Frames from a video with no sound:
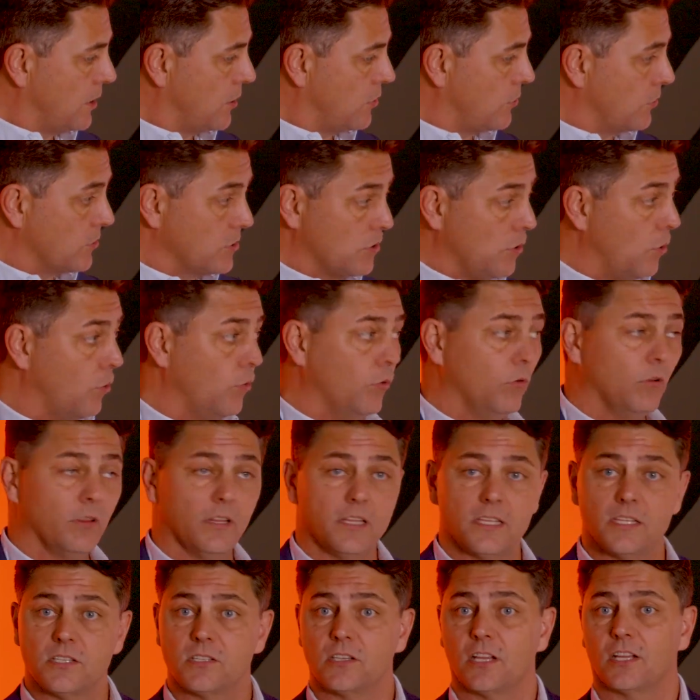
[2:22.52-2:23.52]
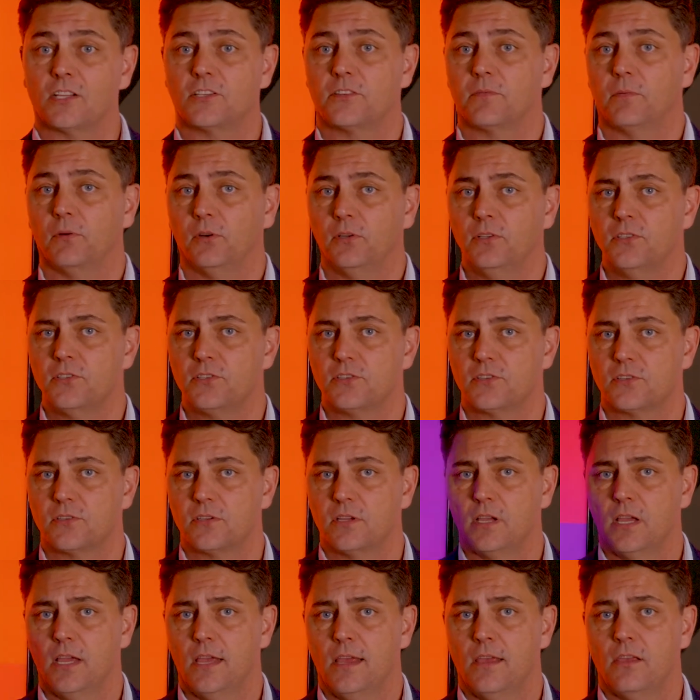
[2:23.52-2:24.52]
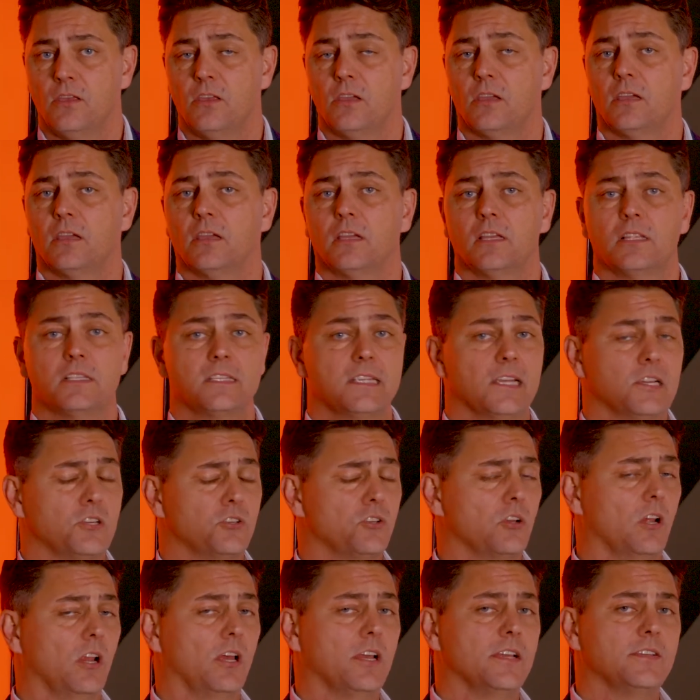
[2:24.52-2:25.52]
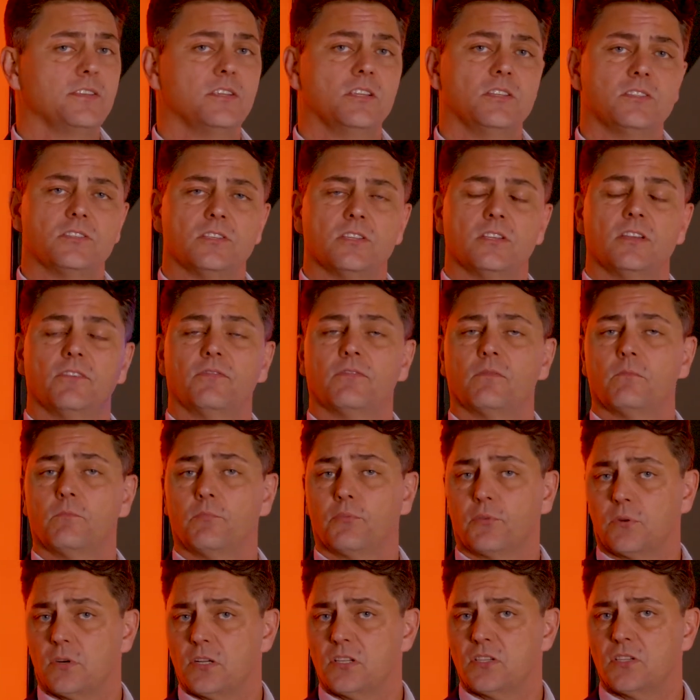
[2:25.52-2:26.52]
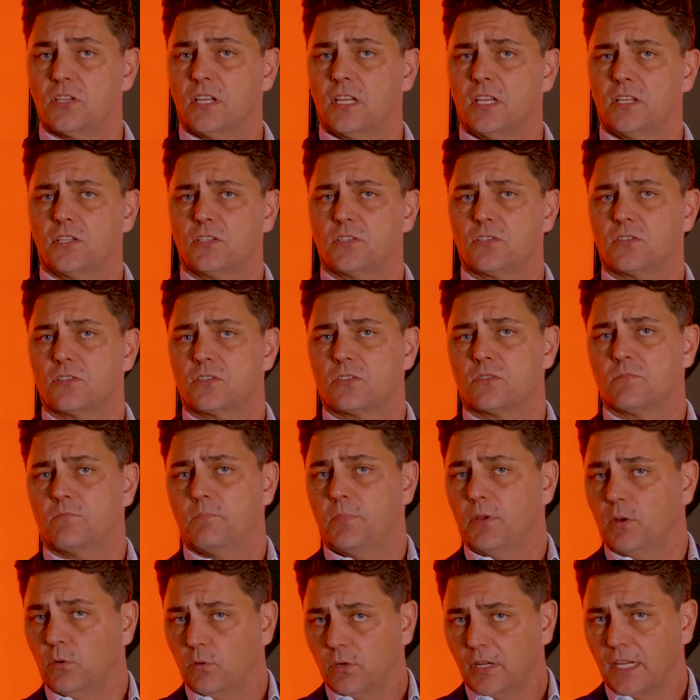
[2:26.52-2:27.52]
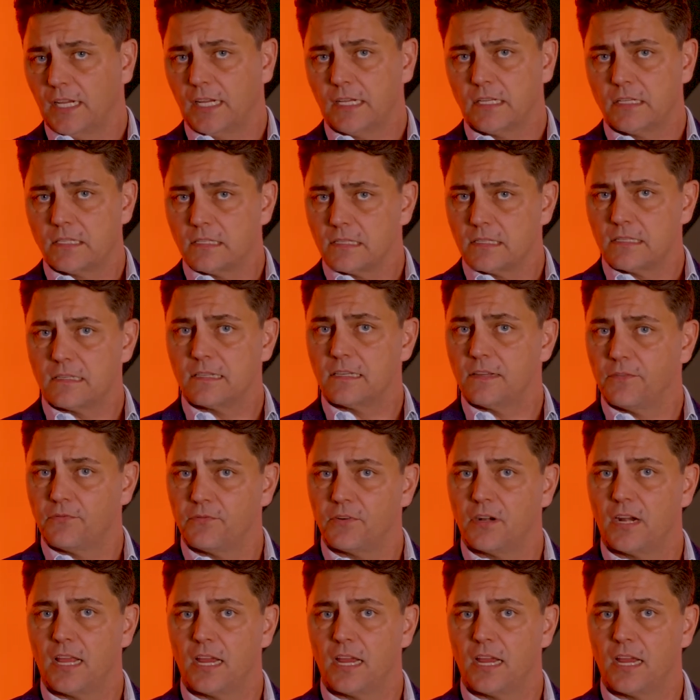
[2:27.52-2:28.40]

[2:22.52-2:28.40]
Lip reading: across all of these touch points. You can contextualize it to different precincts, buildings, different